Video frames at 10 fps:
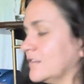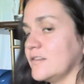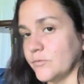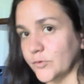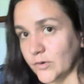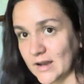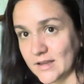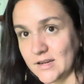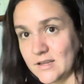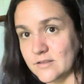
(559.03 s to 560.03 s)
some
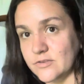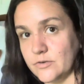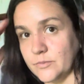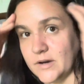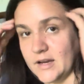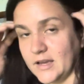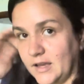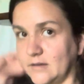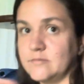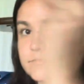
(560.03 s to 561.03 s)
variety to
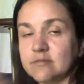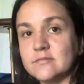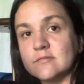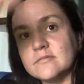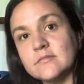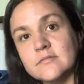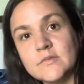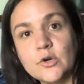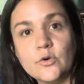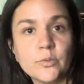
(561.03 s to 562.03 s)
my
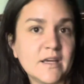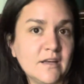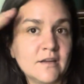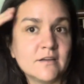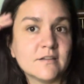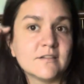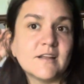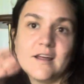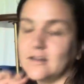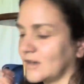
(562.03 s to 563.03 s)
green that
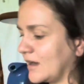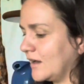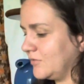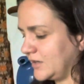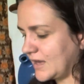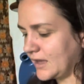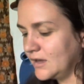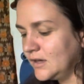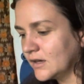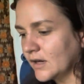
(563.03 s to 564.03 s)
I look at every day,
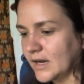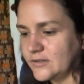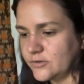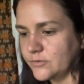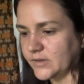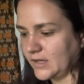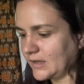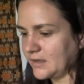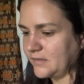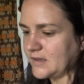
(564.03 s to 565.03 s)
I do really
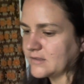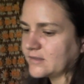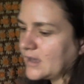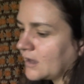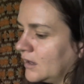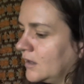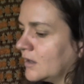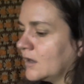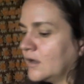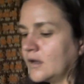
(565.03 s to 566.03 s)
like things like
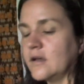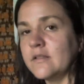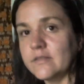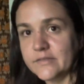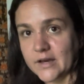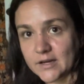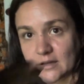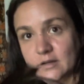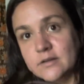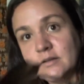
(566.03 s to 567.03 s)
the
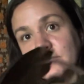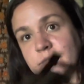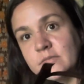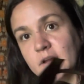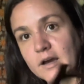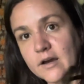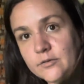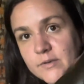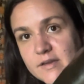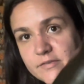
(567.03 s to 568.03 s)

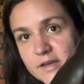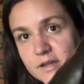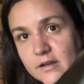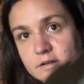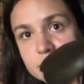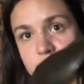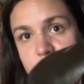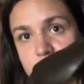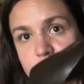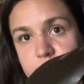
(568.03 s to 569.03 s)
Raven
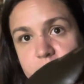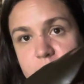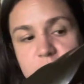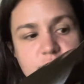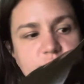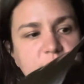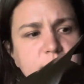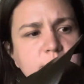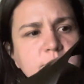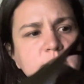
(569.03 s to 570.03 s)

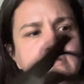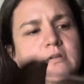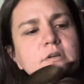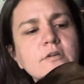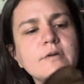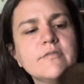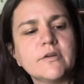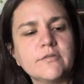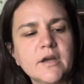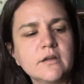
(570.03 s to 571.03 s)
Philodendron. You're a
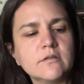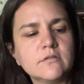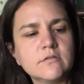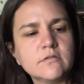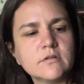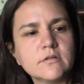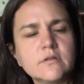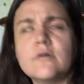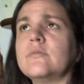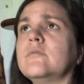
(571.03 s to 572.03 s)
Raven, right?
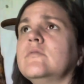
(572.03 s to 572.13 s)
No.